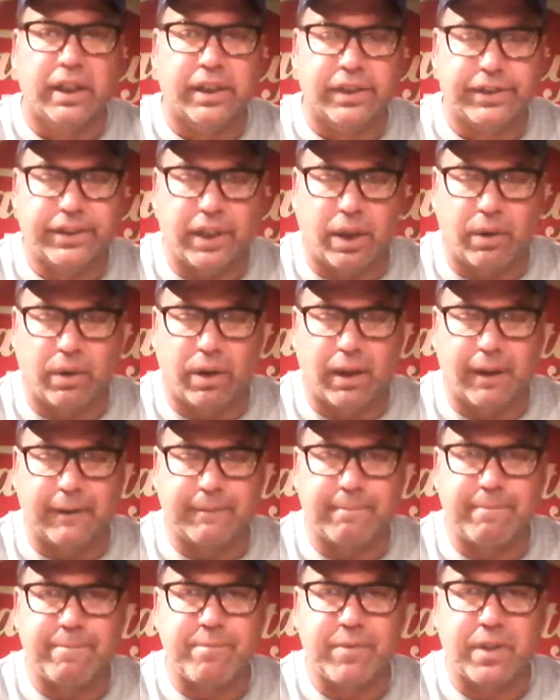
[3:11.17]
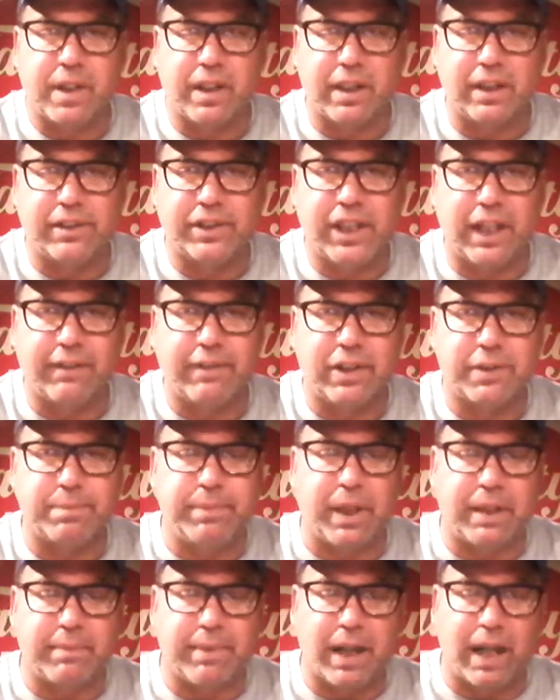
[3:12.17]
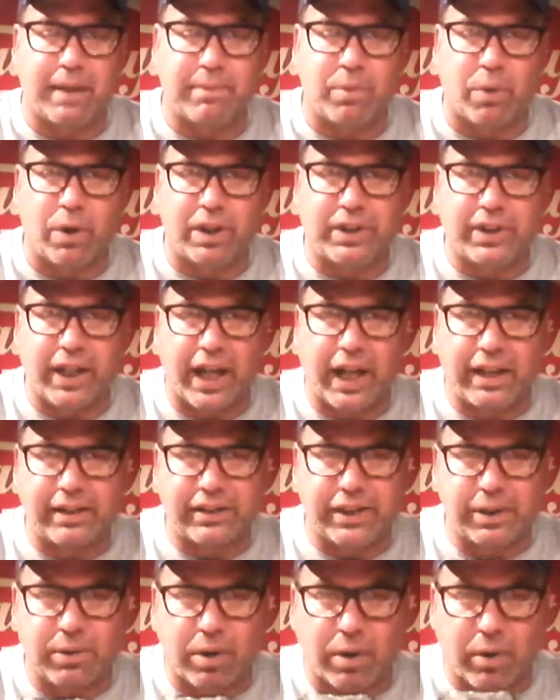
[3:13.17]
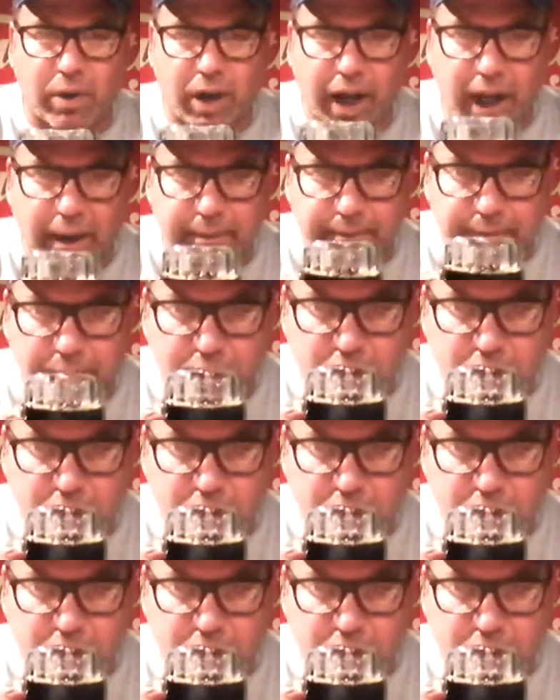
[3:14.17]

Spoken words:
So let's give this big bad boy a taste, see where we're at.